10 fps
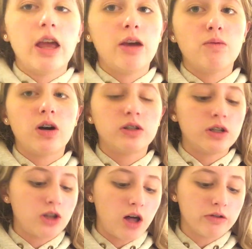It was
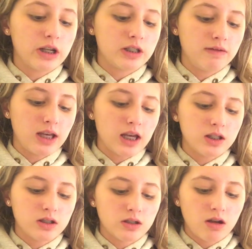$1 at
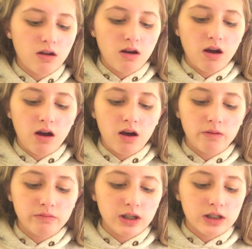CVS.
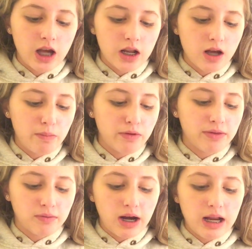It's got a couple
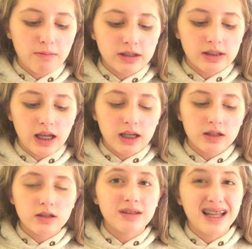threading
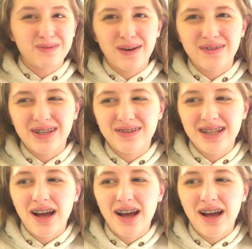mistakes. That's why we used